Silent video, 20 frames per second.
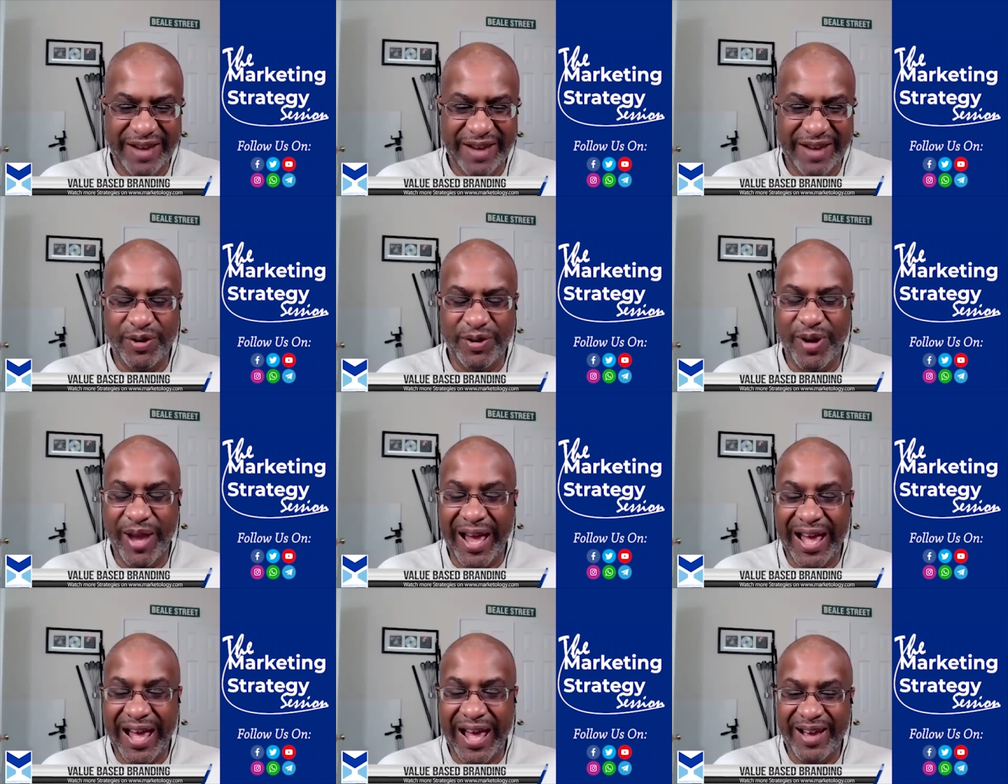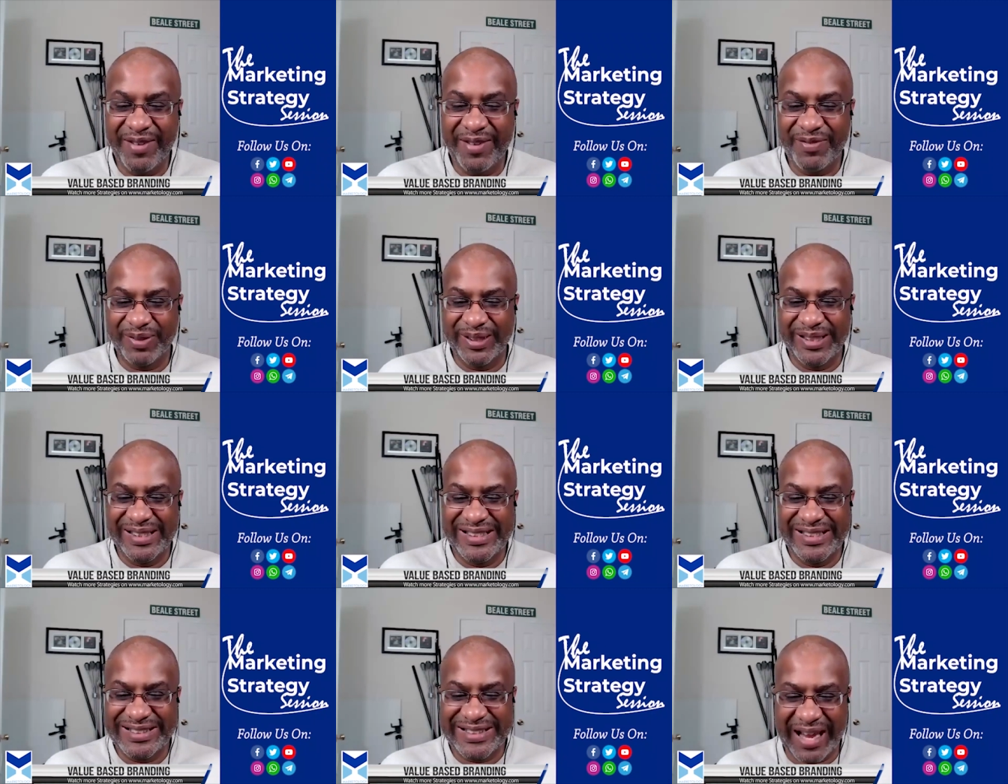If you have,
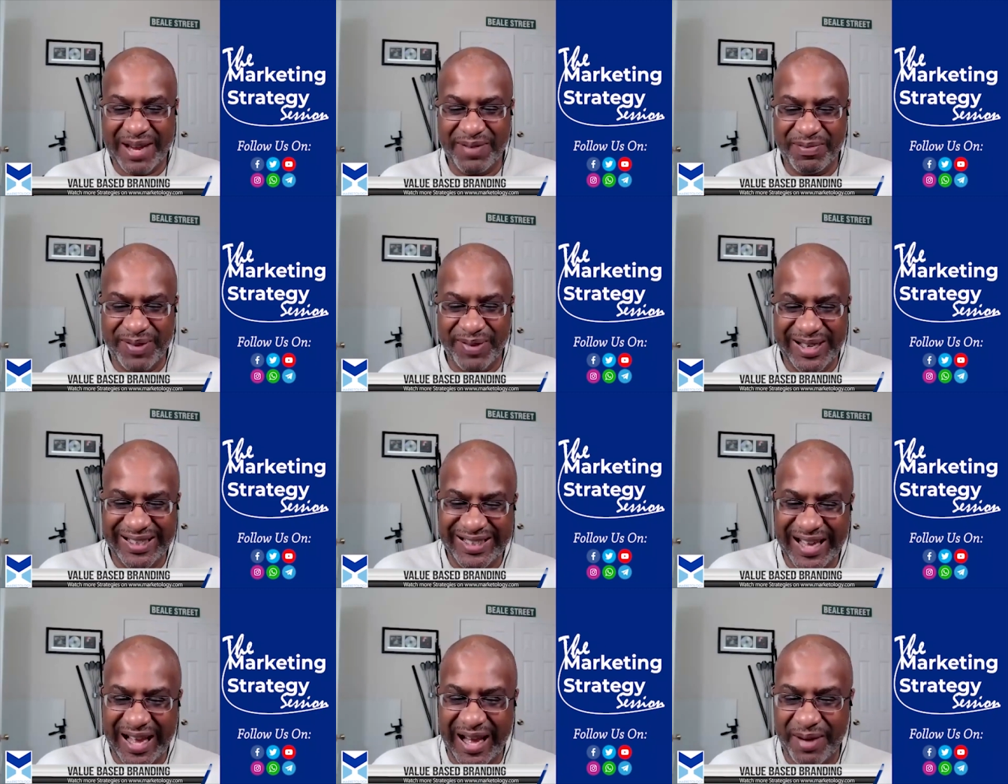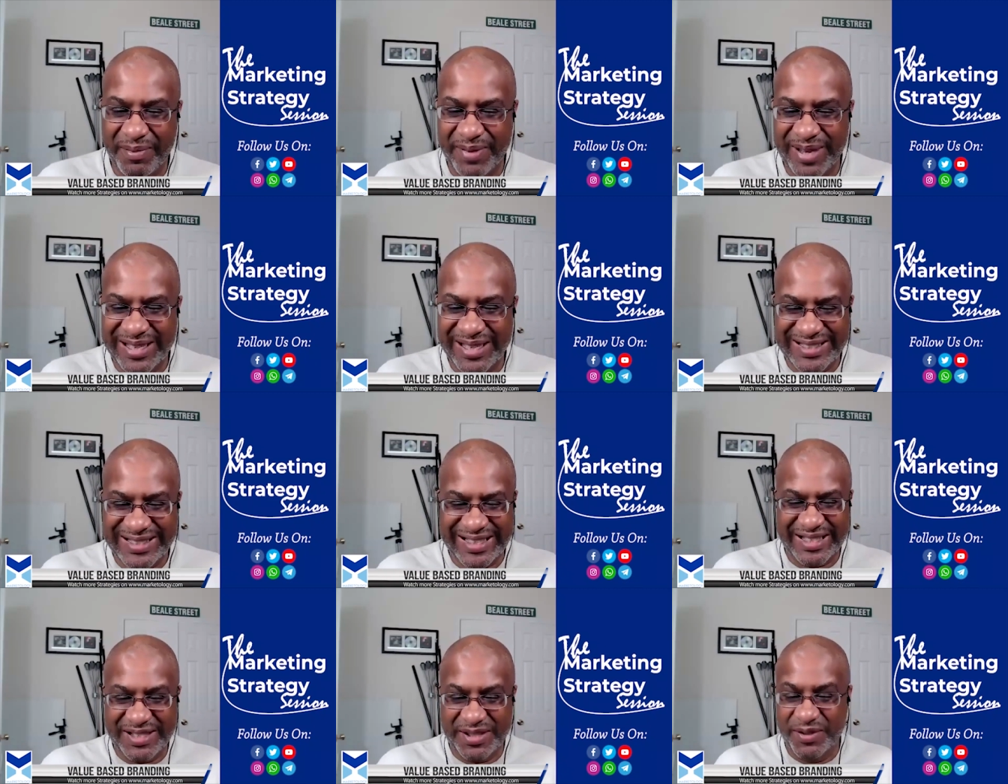please type in the
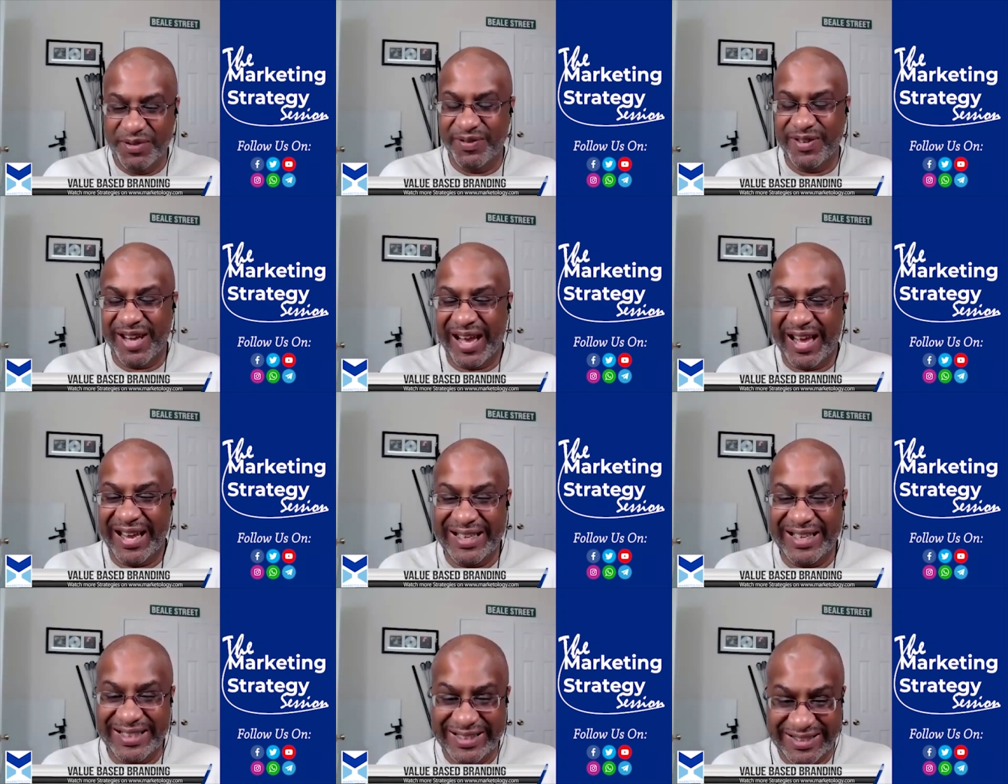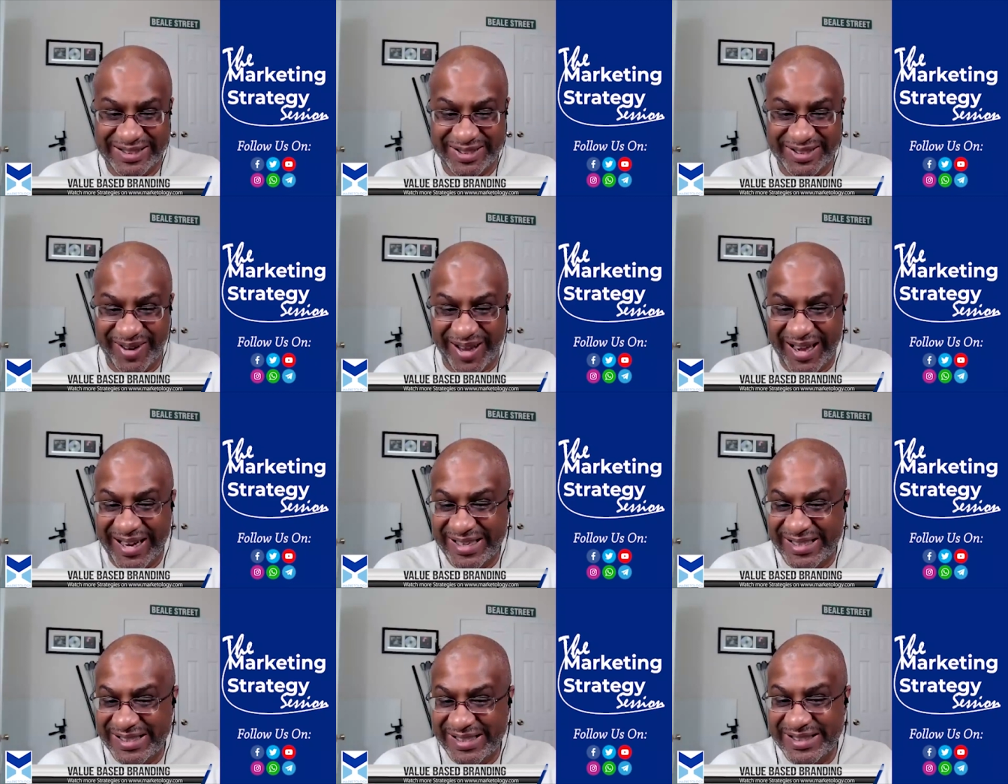comments that you caught the
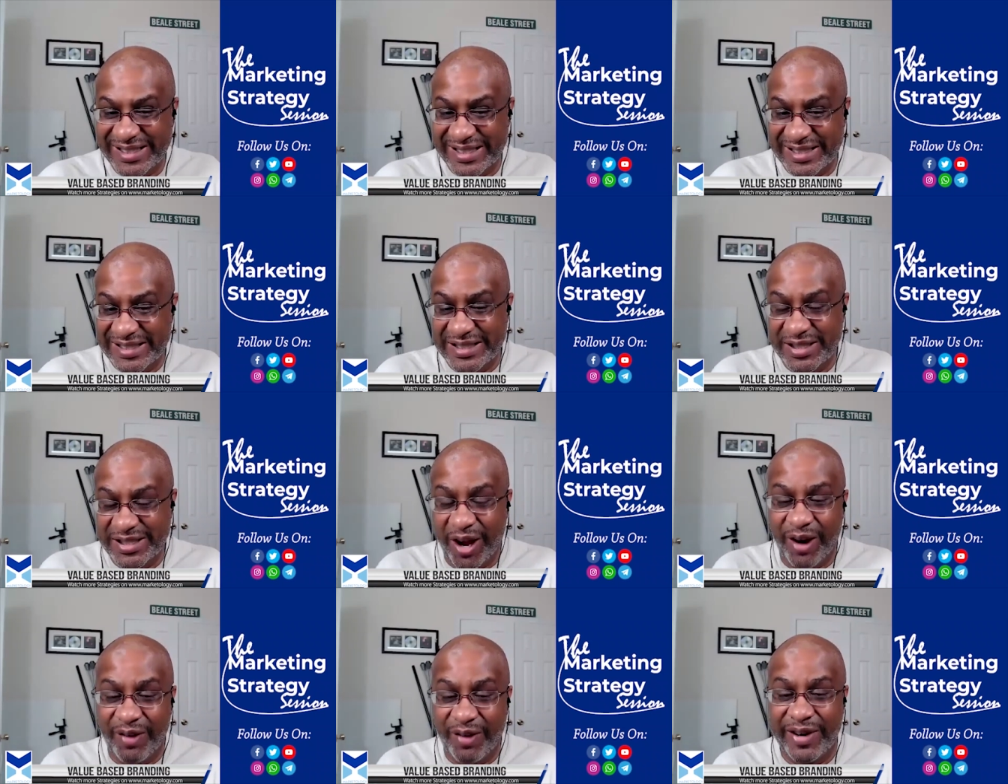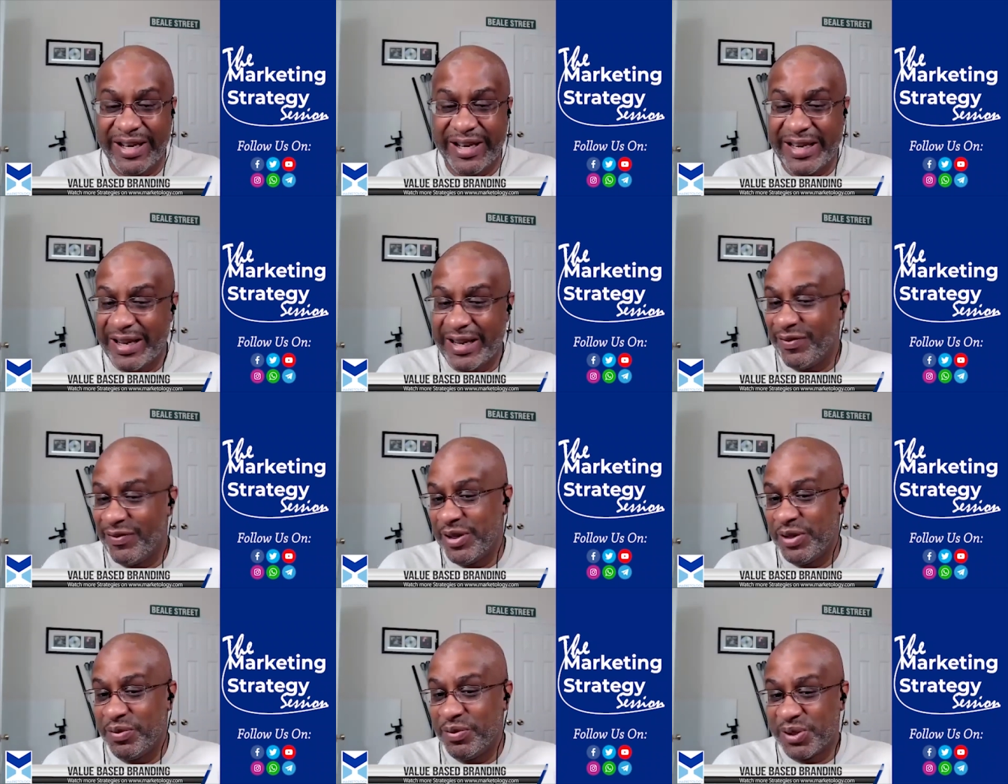strategies, because he's already
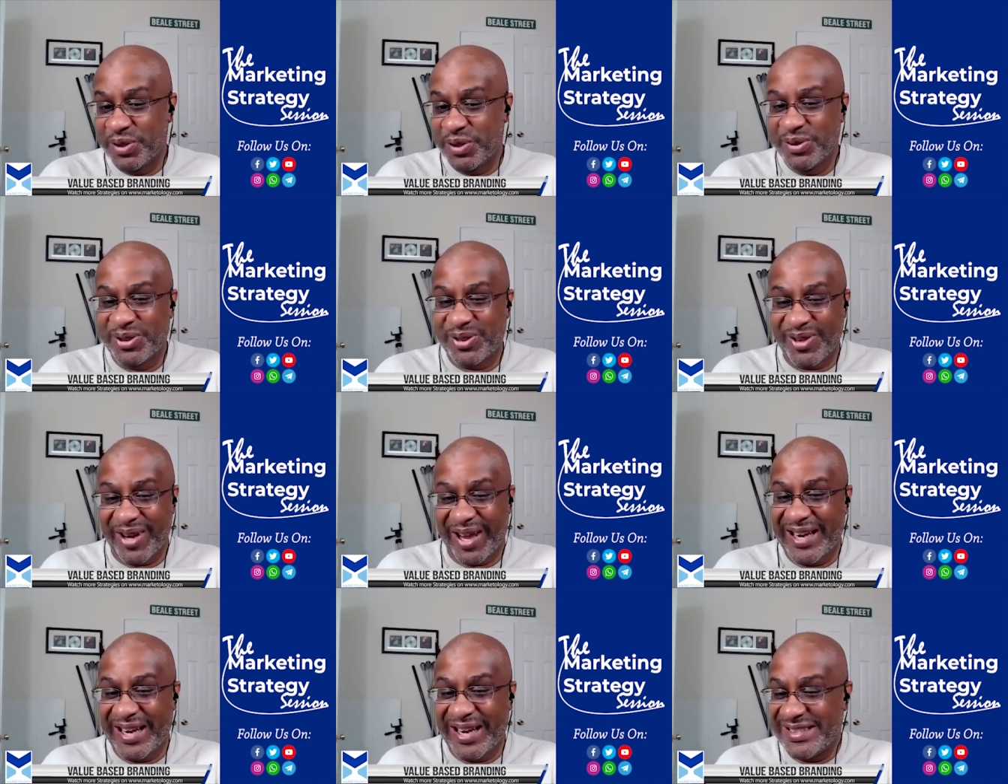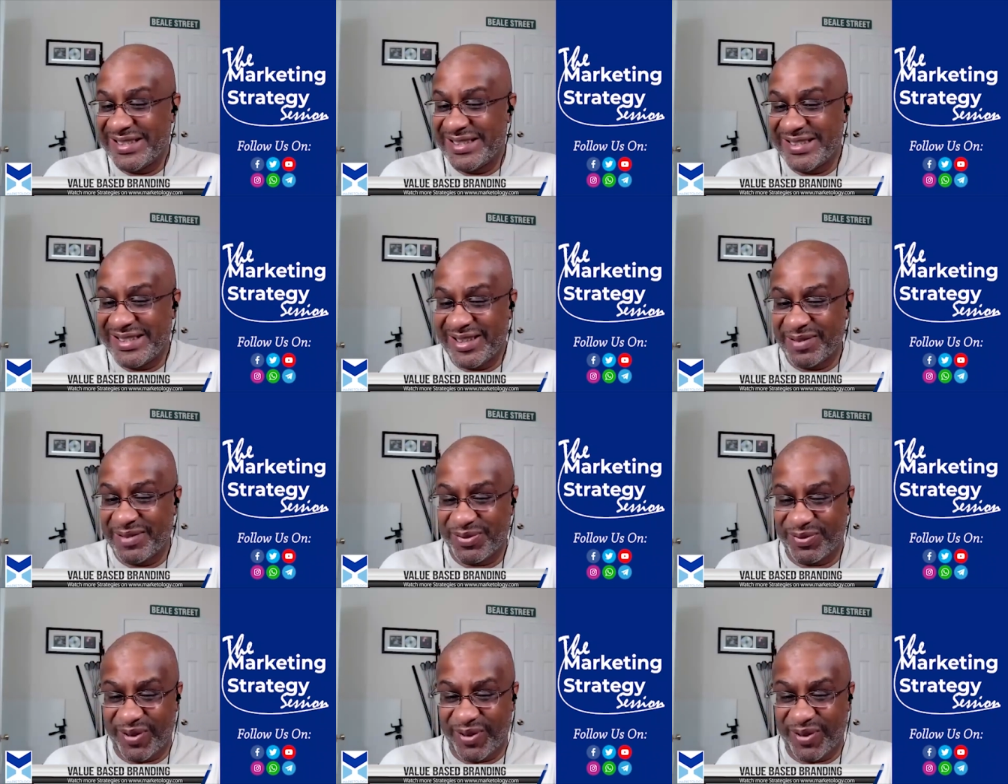given you 2 strategies up